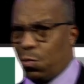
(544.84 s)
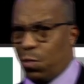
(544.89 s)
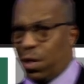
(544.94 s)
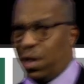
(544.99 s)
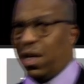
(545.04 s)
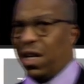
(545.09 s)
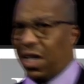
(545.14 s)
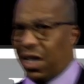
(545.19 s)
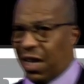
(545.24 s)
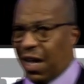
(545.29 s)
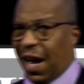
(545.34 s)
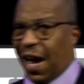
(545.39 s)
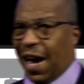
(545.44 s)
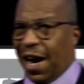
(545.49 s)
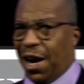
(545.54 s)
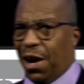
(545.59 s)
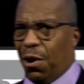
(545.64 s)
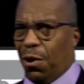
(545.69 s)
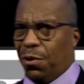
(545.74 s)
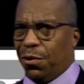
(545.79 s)

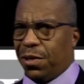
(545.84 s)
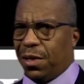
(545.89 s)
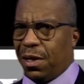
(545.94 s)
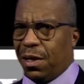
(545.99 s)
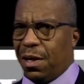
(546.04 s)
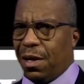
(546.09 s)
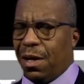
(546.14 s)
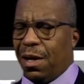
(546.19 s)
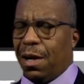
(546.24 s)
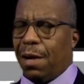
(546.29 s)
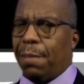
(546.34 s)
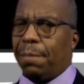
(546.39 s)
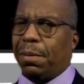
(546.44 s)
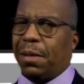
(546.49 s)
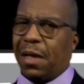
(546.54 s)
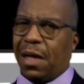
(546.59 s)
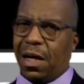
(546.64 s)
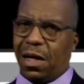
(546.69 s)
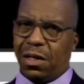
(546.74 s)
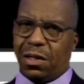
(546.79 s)
loud,
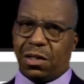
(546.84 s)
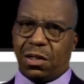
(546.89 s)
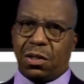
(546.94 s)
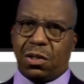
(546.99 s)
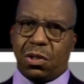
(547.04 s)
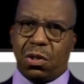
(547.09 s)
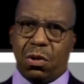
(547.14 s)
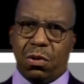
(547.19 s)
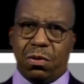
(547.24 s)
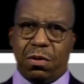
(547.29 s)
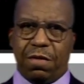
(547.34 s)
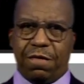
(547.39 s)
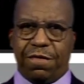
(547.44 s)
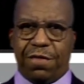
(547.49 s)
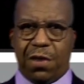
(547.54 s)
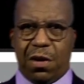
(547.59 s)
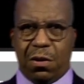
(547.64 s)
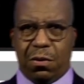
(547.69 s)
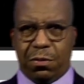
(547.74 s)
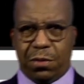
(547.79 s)
please turn your
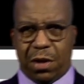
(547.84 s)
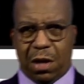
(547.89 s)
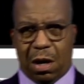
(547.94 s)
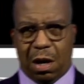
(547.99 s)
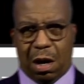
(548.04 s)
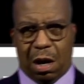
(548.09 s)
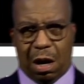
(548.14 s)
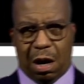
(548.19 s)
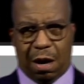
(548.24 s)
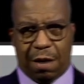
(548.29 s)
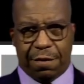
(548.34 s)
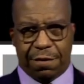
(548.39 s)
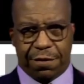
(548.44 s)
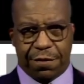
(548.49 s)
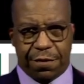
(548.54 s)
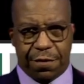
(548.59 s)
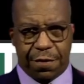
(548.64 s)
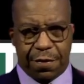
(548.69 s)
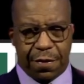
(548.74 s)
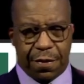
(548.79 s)
phone off.
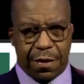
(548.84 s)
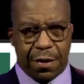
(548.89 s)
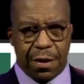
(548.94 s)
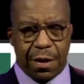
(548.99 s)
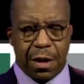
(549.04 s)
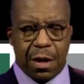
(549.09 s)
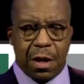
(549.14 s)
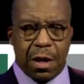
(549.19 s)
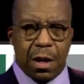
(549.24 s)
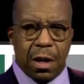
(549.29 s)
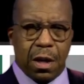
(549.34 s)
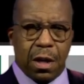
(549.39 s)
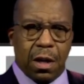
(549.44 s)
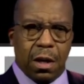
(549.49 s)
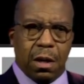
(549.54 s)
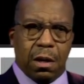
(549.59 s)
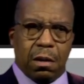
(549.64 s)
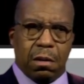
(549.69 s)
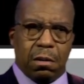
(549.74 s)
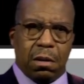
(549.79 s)

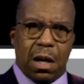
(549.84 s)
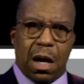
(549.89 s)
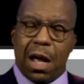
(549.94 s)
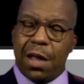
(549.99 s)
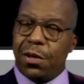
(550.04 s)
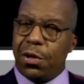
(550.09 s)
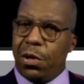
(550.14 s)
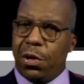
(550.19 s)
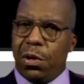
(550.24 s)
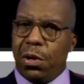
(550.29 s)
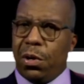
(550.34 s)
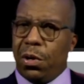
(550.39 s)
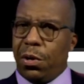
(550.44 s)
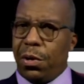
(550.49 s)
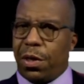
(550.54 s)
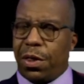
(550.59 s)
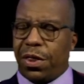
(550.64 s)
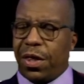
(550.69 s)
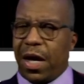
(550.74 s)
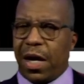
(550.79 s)
Other
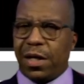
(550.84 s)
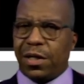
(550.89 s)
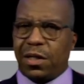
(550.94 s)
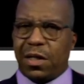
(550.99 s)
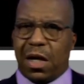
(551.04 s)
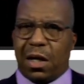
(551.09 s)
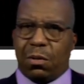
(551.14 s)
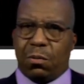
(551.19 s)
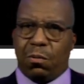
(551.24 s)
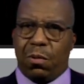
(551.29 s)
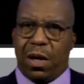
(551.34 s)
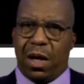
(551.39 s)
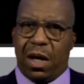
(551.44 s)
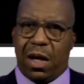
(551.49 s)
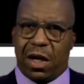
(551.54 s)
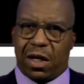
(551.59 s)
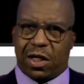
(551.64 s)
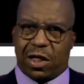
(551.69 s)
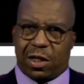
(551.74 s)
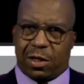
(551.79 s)
things that we
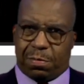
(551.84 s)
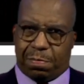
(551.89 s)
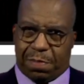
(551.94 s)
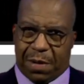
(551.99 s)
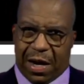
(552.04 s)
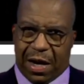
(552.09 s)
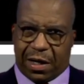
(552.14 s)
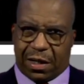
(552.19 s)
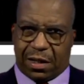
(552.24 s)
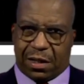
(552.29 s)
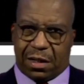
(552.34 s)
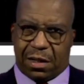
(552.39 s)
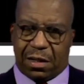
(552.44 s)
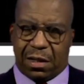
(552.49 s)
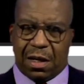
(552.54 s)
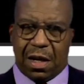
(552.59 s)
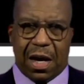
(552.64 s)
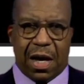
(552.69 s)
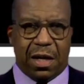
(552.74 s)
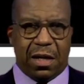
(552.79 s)
expect, and
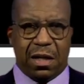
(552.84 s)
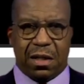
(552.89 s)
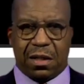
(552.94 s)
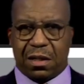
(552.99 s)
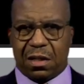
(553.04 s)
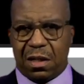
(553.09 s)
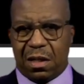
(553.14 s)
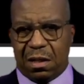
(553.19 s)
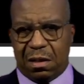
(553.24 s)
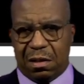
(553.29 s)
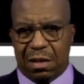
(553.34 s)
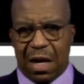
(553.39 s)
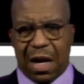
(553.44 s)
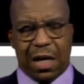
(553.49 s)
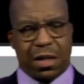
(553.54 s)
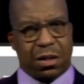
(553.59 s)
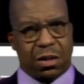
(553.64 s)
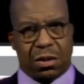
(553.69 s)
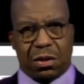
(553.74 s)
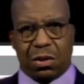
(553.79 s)
it's a, not
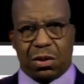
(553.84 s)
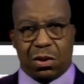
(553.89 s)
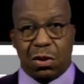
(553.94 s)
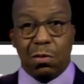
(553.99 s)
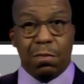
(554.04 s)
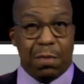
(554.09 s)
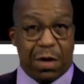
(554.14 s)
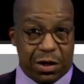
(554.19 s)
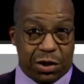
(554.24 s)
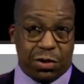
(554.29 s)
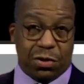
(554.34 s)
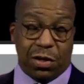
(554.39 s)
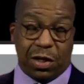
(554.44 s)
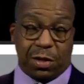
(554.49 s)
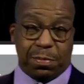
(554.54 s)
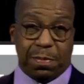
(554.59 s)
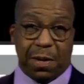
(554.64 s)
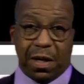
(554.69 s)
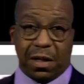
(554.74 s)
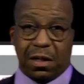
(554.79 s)
too much to expect,
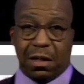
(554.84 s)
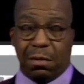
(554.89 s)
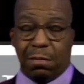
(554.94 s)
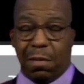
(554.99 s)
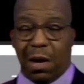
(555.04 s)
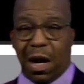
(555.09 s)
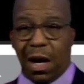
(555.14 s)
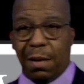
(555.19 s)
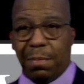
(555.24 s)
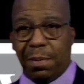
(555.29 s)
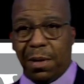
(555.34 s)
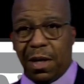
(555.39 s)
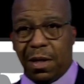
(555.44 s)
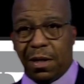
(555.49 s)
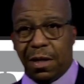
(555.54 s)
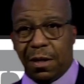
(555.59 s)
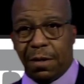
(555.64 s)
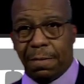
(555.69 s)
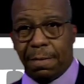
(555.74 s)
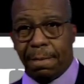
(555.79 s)
in my opinion.
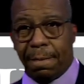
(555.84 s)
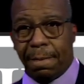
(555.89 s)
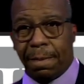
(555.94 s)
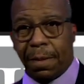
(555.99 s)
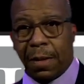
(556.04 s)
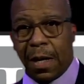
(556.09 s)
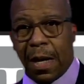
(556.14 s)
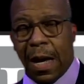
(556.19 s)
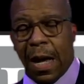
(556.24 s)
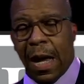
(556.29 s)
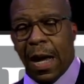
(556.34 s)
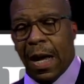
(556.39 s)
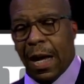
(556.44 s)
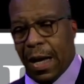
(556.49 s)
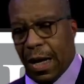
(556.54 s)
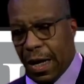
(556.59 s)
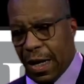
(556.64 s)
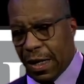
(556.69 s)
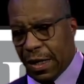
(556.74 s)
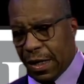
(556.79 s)
It
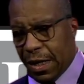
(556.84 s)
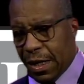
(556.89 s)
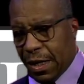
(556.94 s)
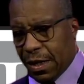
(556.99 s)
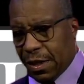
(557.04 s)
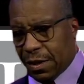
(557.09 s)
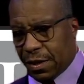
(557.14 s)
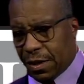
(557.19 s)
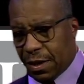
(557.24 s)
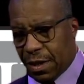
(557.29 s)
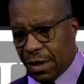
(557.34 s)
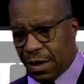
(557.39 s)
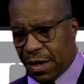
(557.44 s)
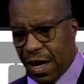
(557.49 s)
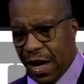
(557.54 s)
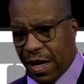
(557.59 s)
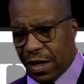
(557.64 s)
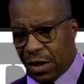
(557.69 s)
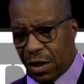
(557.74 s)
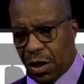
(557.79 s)
is that
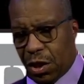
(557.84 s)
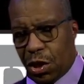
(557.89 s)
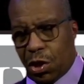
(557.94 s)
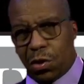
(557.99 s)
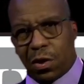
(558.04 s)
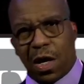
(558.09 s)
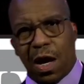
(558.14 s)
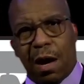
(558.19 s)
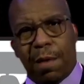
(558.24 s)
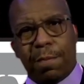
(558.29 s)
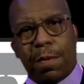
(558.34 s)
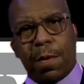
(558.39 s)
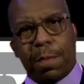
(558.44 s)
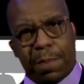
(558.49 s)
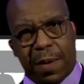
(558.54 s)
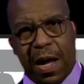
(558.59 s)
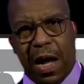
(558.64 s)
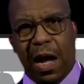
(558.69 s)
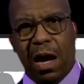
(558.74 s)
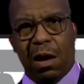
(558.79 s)
you come
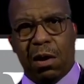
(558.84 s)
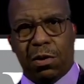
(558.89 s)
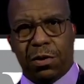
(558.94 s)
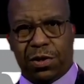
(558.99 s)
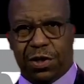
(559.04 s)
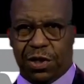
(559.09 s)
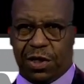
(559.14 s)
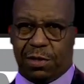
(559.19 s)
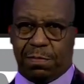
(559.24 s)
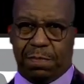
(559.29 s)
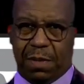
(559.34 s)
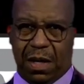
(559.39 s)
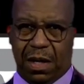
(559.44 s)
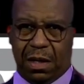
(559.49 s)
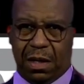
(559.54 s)
prepared to speak.